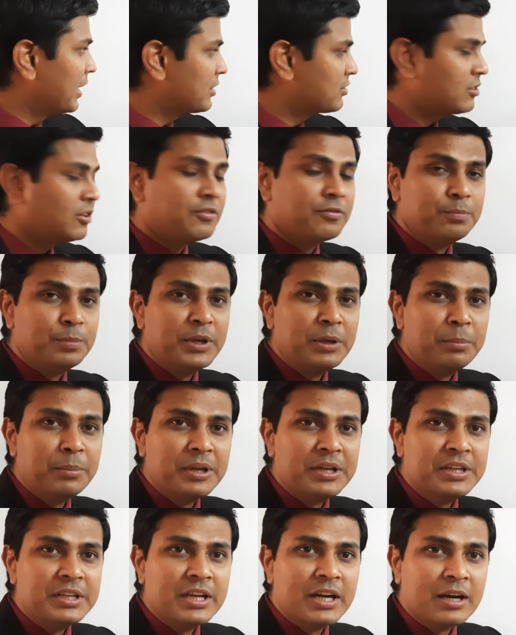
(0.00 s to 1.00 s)
of B
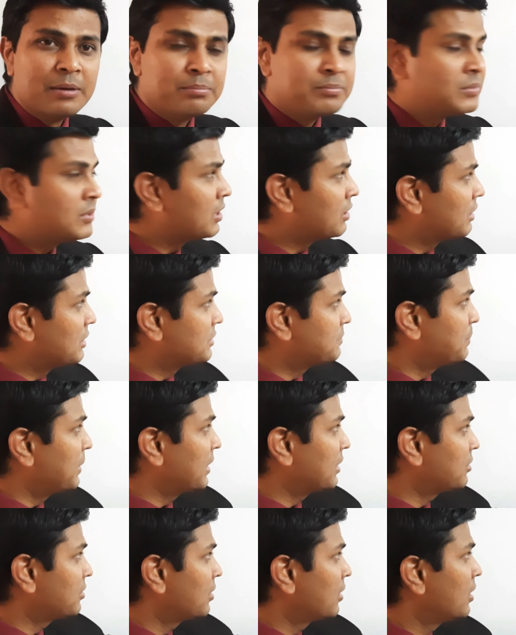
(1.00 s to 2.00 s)
medium, the
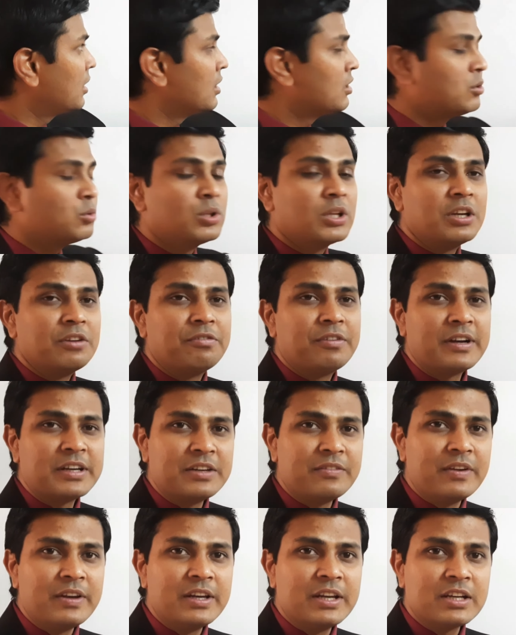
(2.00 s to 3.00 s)
respect to the
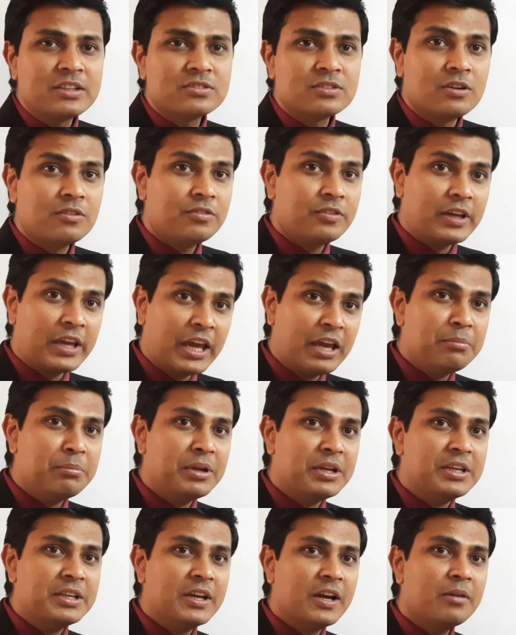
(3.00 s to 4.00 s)
refractive index of A
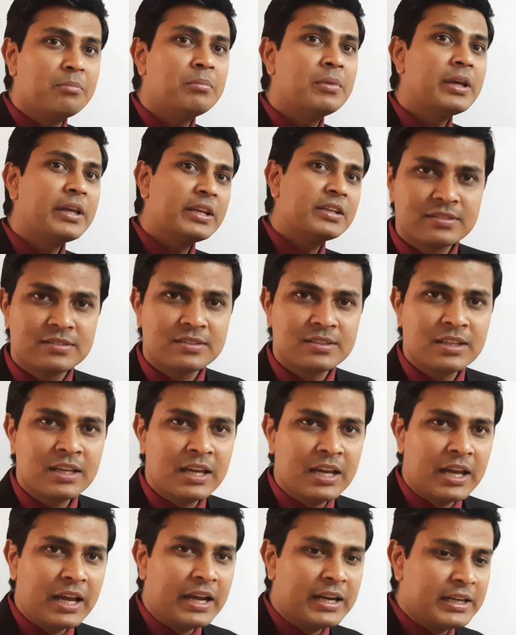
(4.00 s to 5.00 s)
medium is,
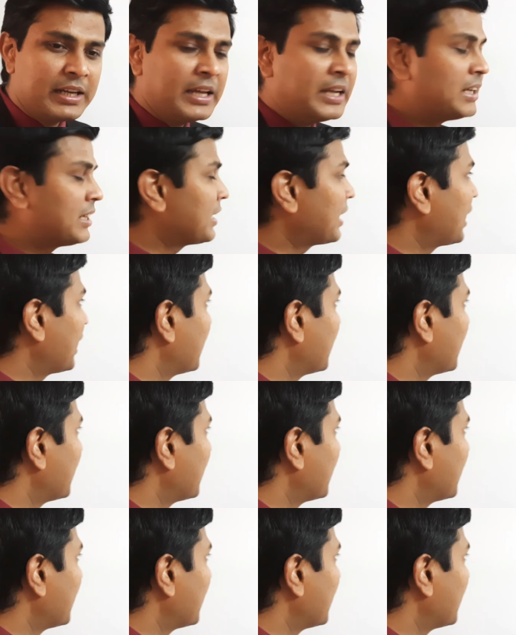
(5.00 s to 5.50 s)
and it